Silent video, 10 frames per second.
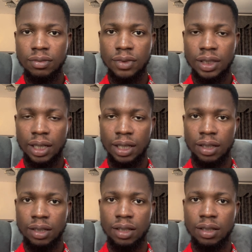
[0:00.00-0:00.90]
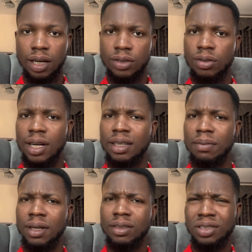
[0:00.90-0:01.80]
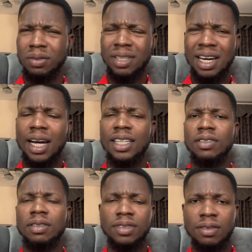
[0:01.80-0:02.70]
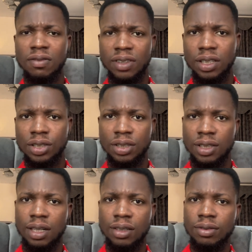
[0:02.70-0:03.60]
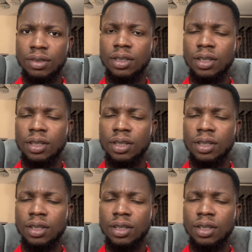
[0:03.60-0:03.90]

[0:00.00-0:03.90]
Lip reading: Then I also heard about some guys from some villages that could